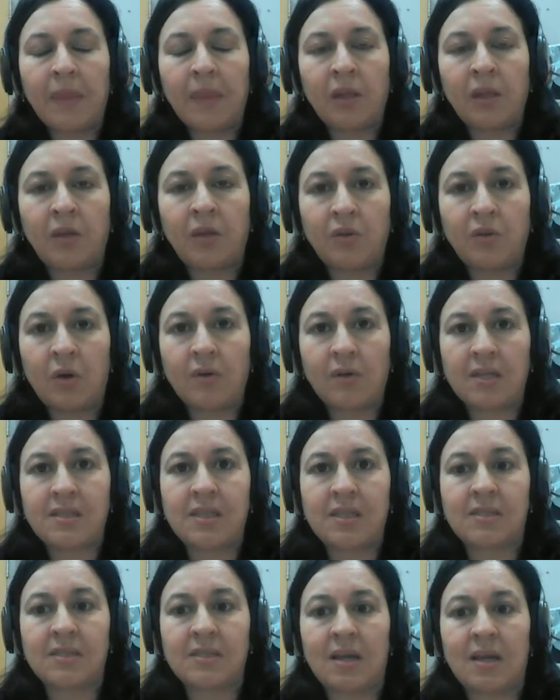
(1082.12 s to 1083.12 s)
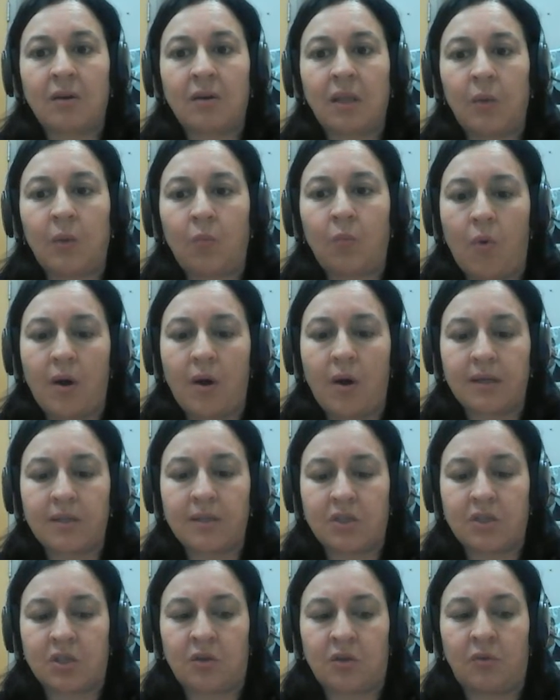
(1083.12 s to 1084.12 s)
you don't necessarily
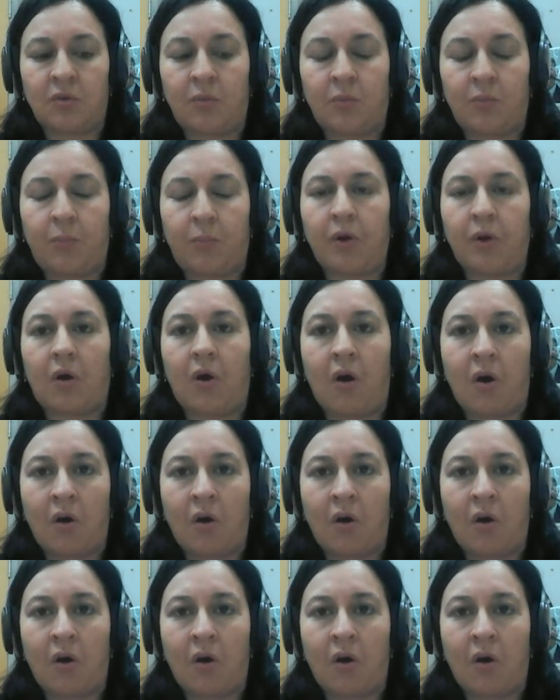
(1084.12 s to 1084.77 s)
want to put